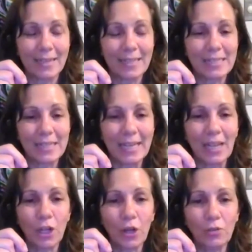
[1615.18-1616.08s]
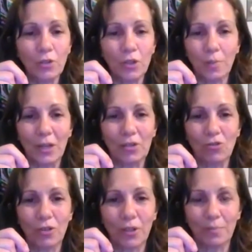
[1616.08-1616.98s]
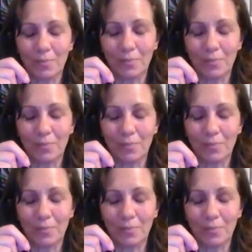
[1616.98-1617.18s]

And say hello to your pendulum.